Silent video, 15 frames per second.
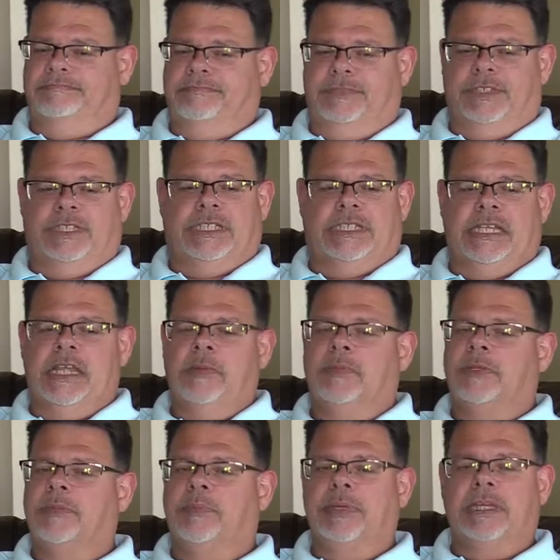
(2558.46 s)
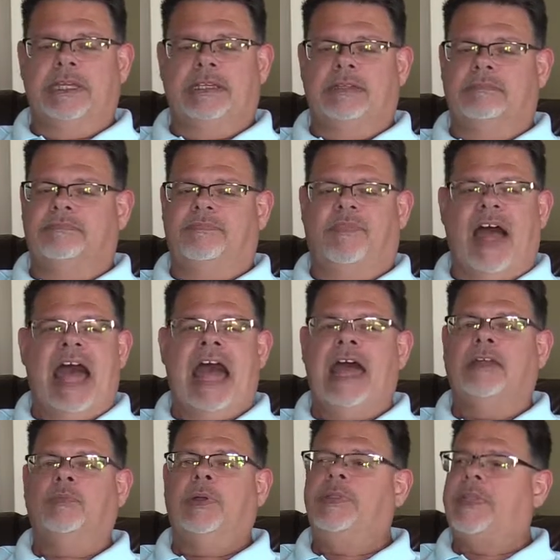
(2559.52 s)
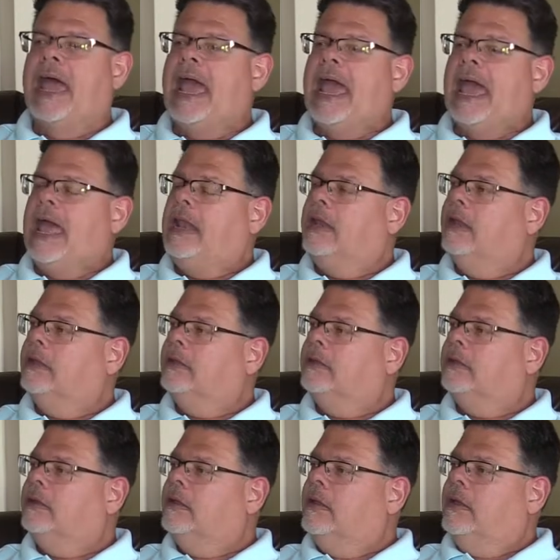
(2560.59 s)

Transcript: seemed to be fine with that, and